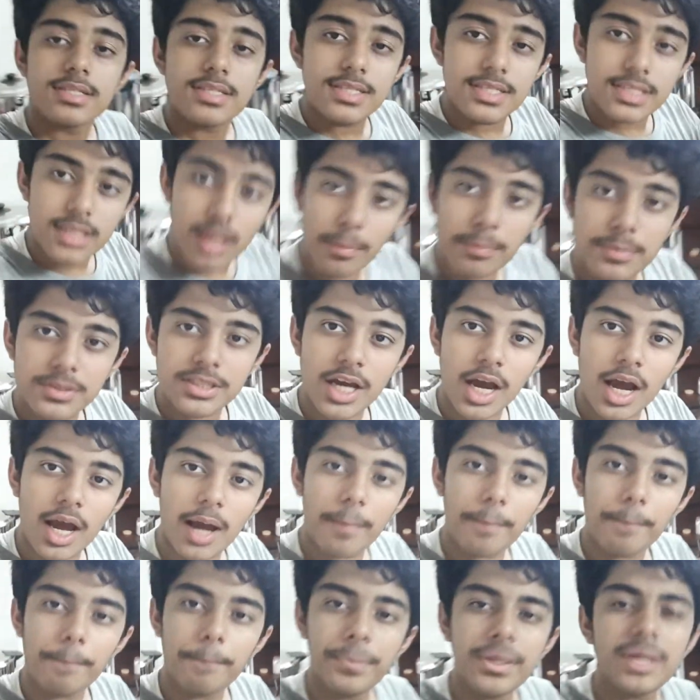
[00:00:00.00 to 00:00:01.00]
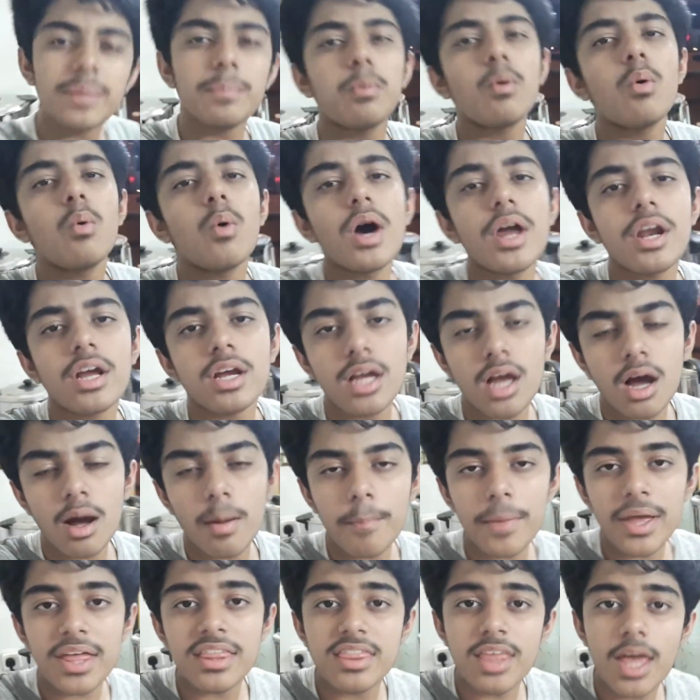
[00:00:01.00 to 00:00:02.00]
sometimes people want to
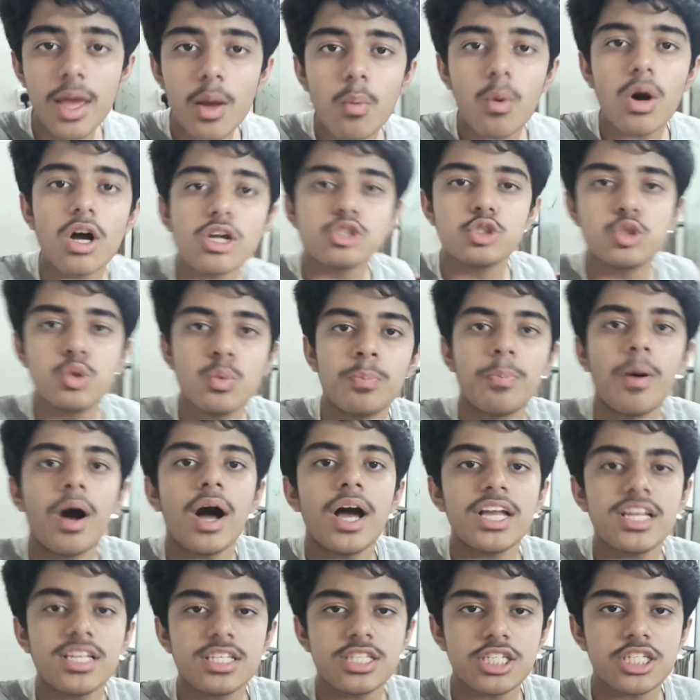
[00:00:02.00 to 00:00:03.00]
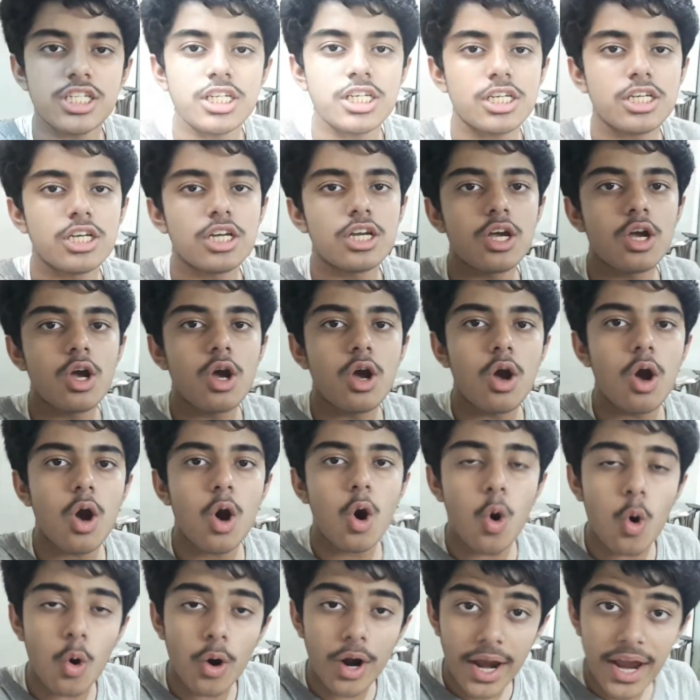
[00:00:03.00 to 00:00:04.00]
come and they want to buy a tea
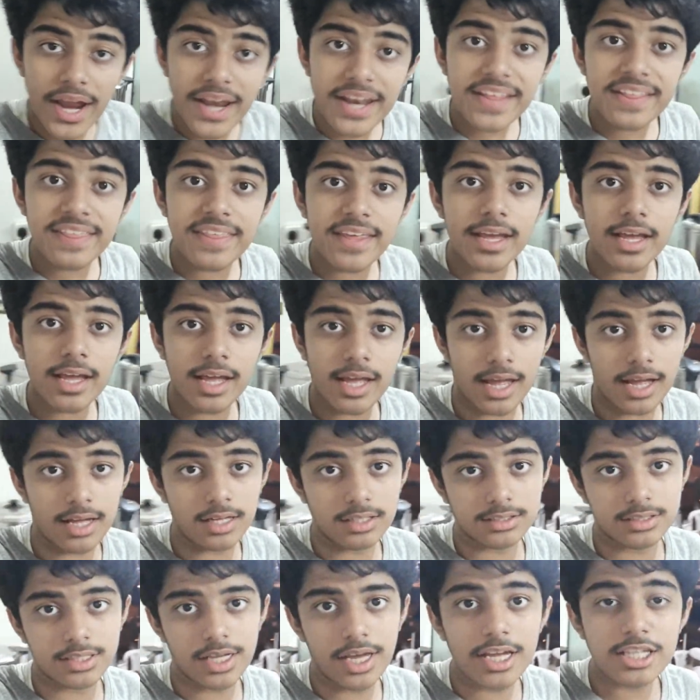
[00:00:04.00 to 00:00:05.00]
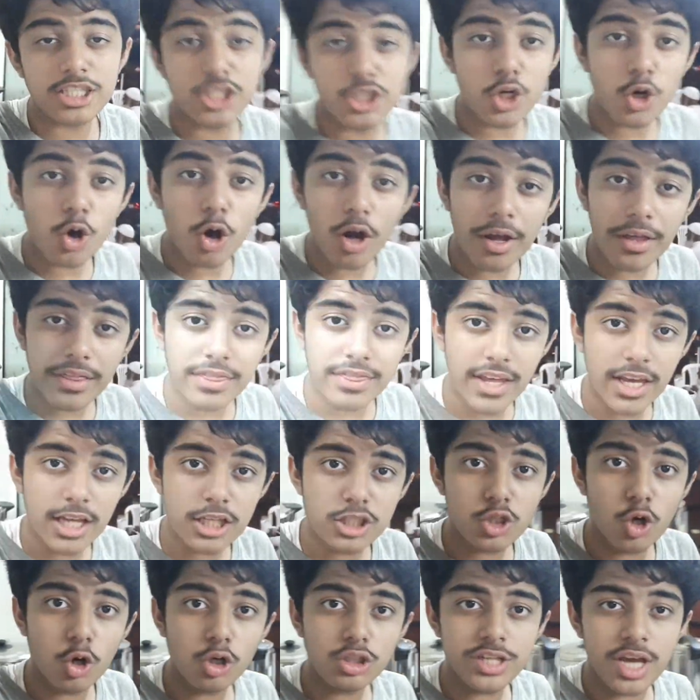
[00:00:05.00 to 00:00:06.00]
or anything else and they
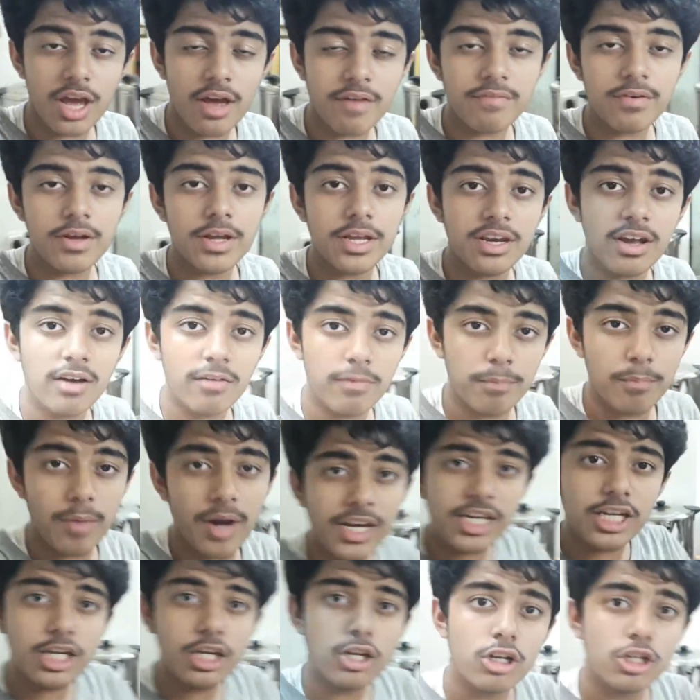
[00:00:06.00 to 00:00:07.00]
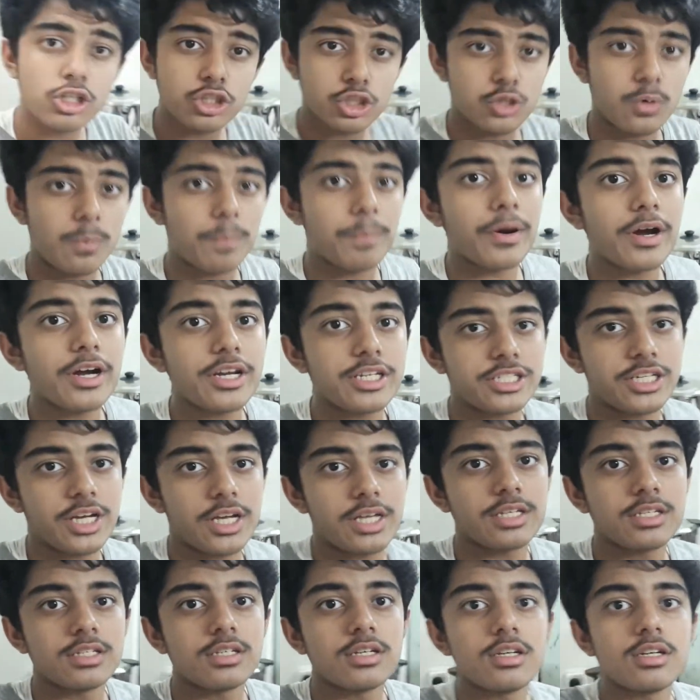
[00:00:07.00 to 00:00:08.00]
don't have enough money to
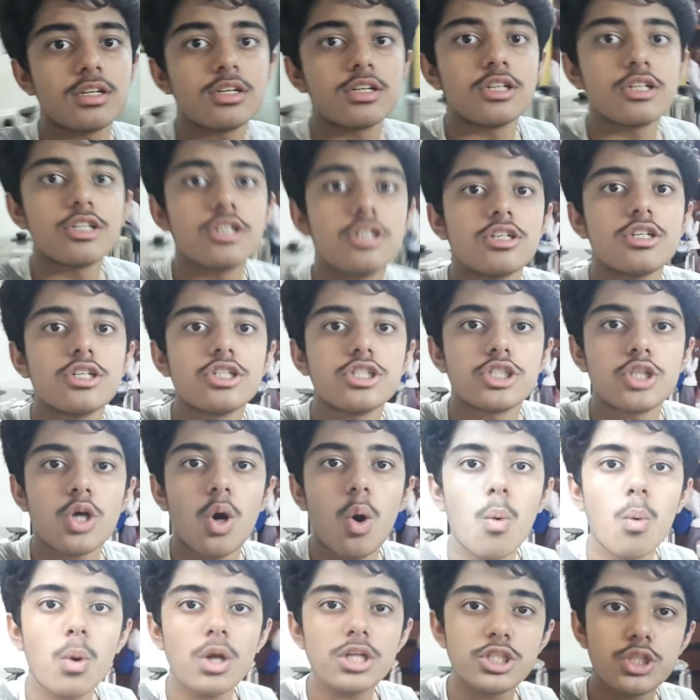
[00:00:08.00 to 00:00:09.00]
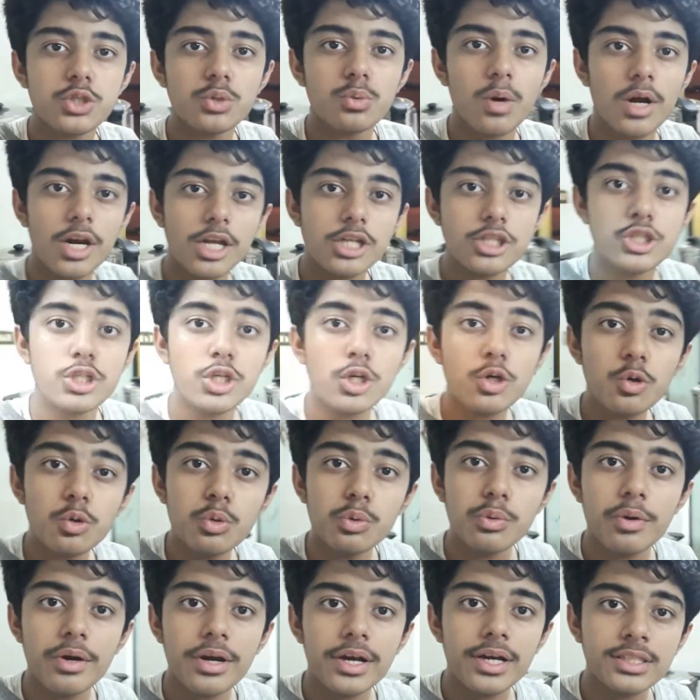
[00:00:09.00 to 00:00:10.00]
purchase. So what you want to
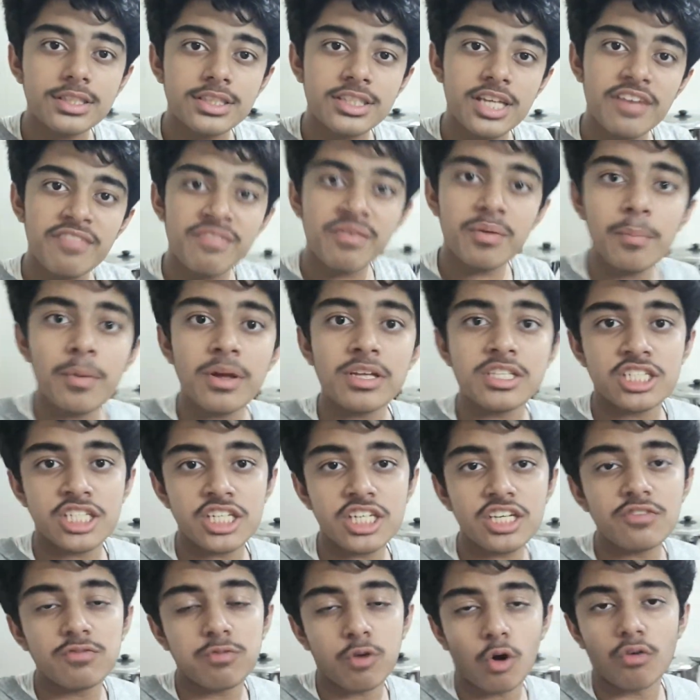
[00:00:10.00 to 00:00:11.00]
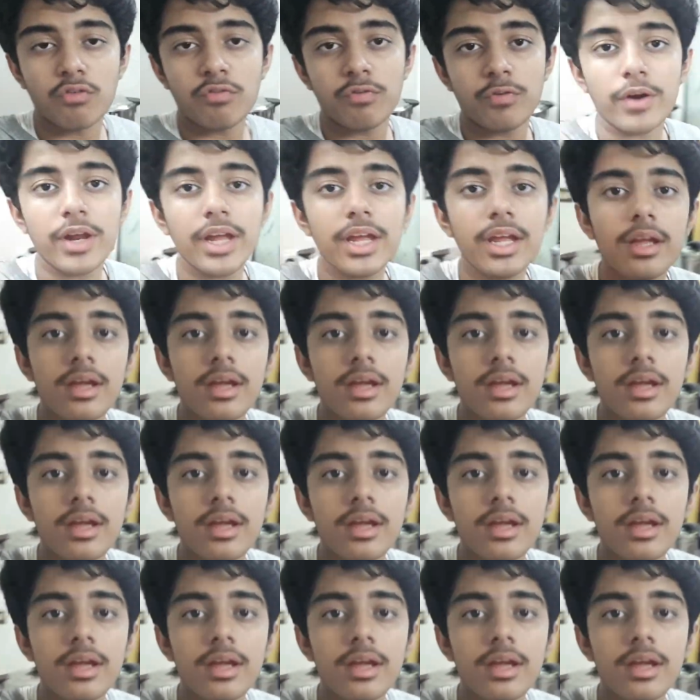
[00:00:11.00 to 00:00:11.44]
do is give him a tea for free.